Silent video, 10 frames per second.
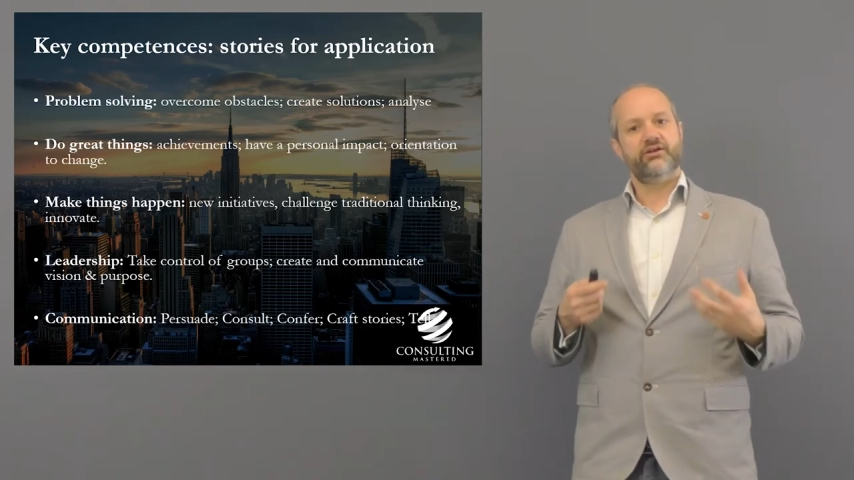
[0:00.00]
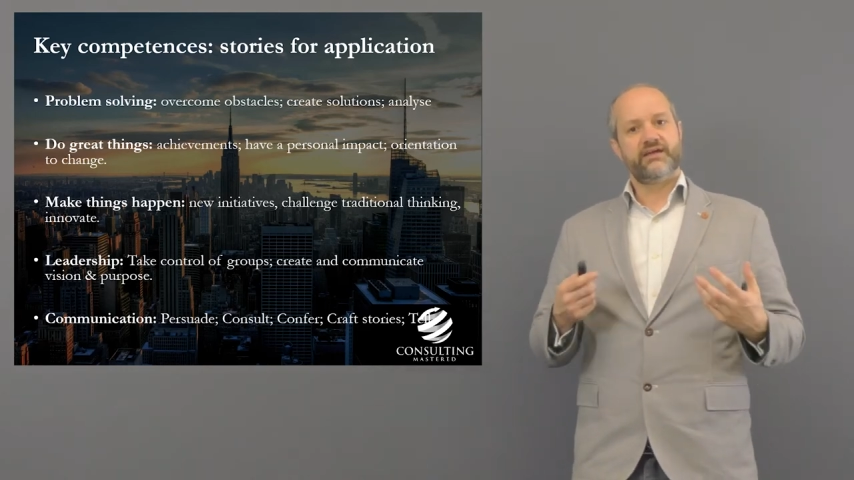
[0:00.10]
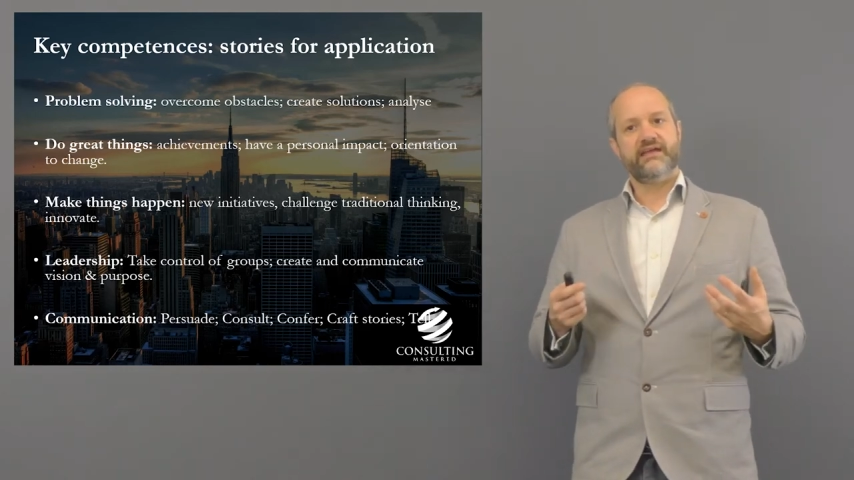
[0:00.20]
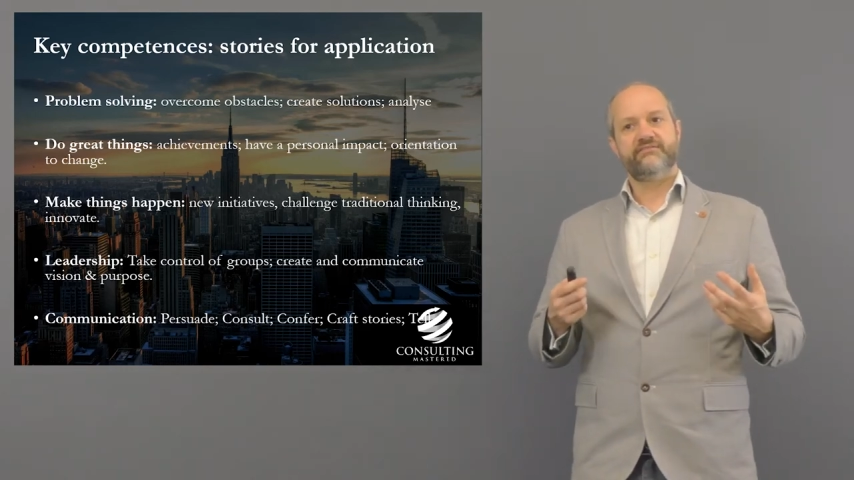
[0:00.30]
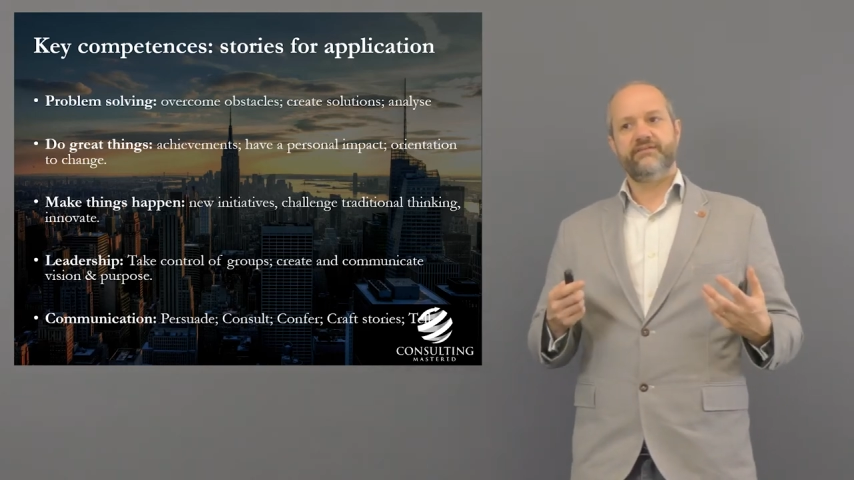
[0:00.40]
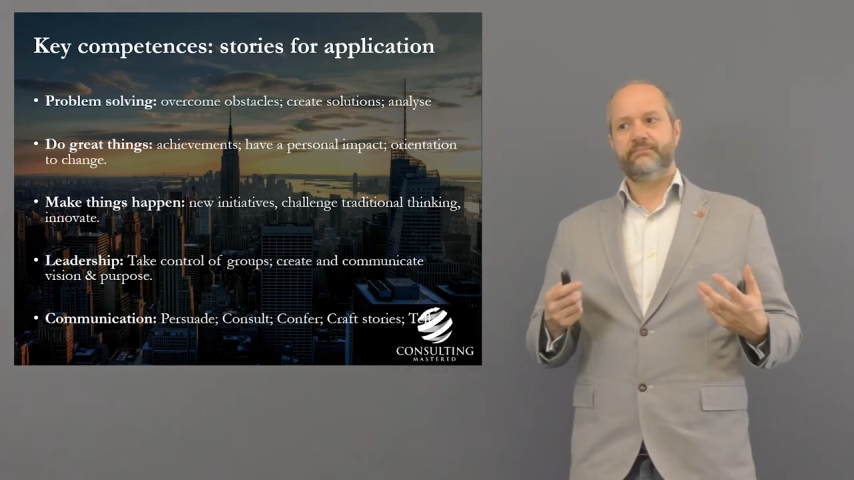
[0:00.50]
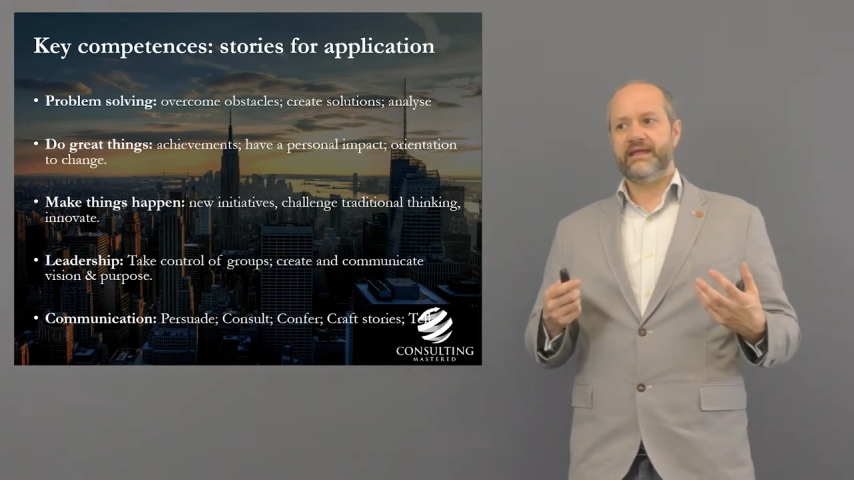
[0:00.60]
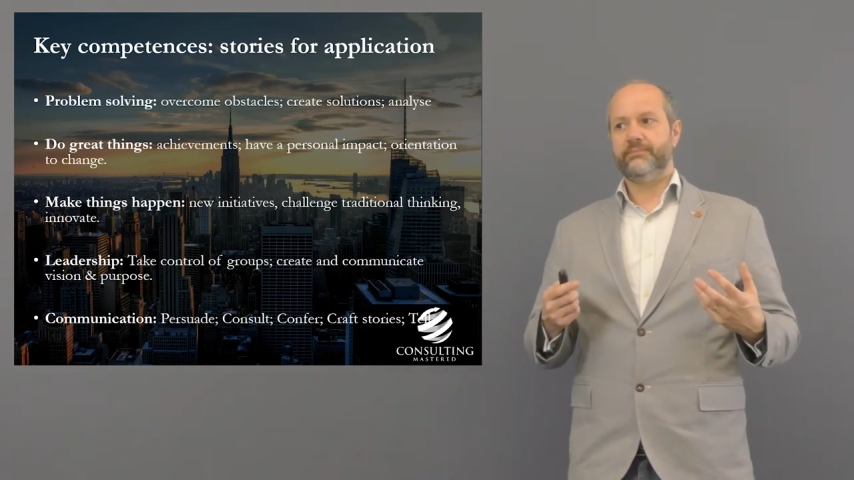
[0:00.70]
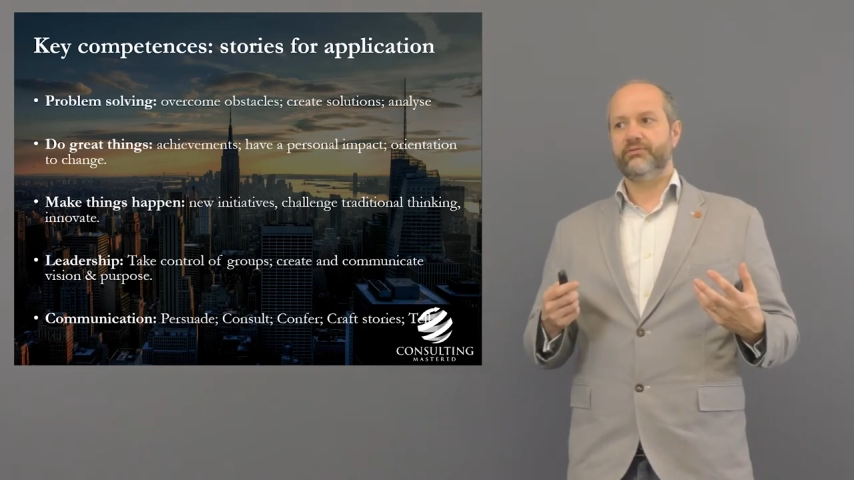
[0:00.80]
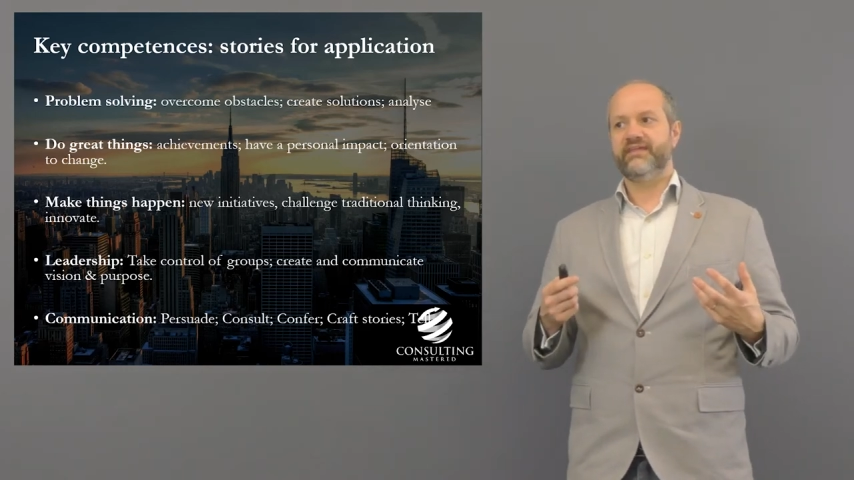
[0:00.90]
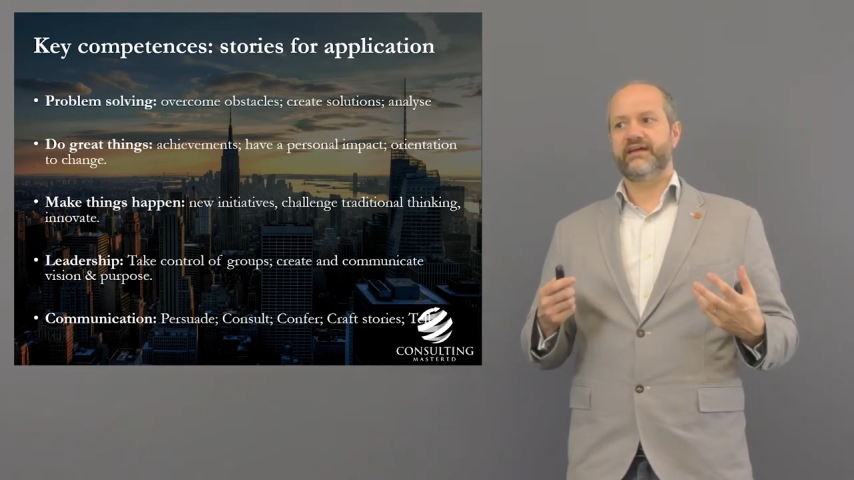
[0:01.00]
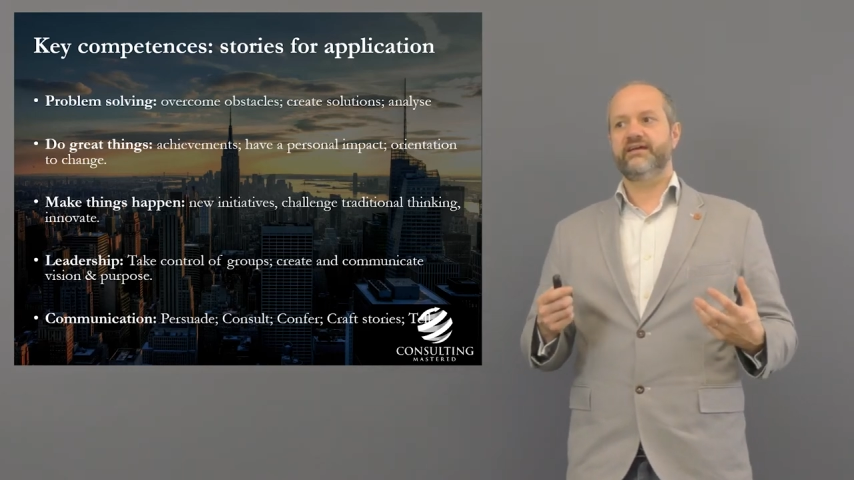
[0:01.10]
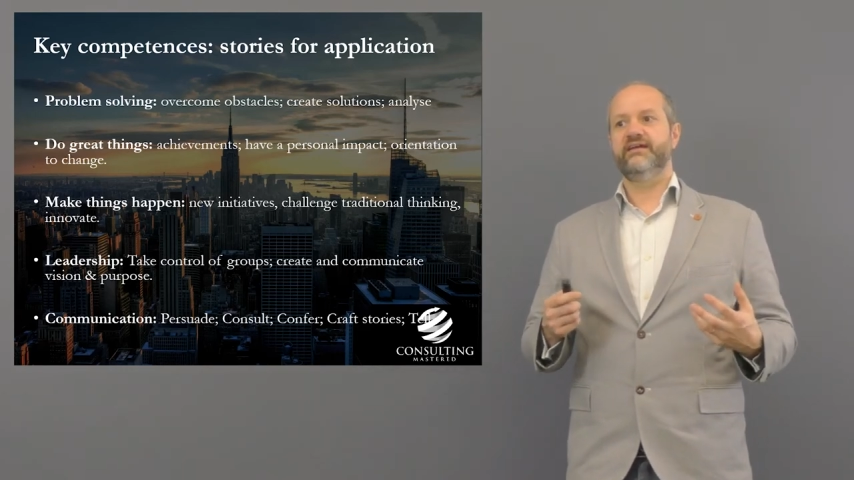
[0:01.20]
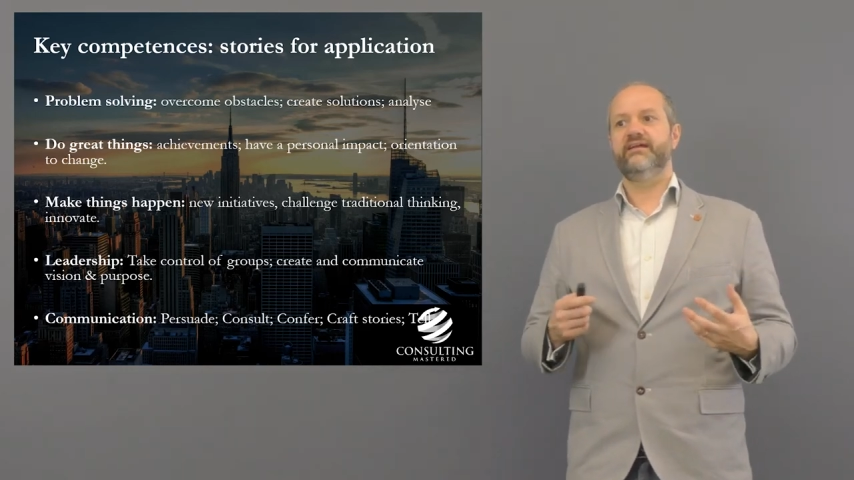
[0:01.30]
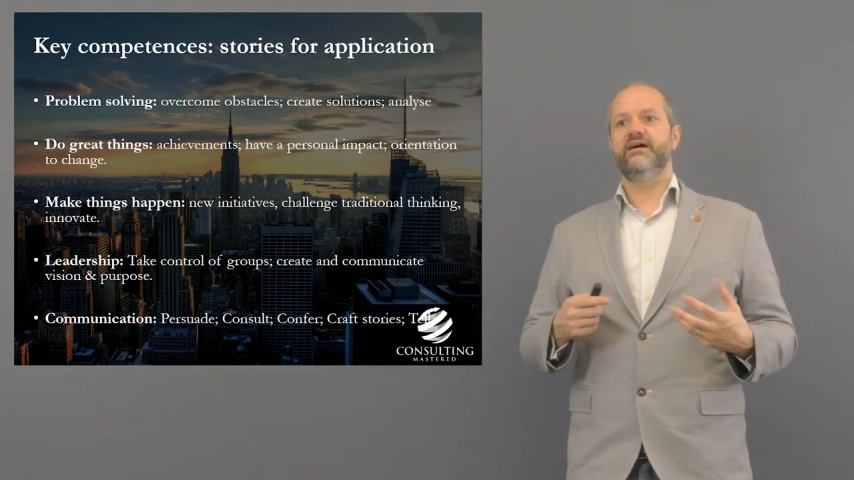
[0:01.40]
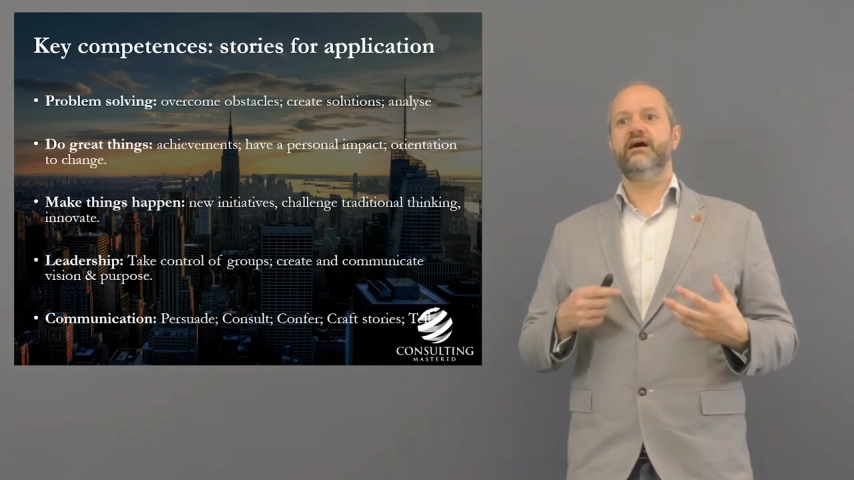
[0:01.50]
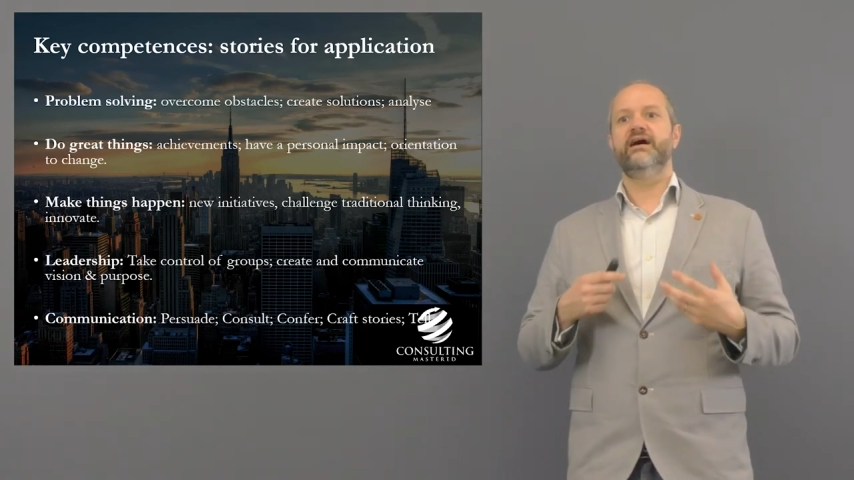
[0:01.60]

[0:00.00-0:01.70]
looking for people that can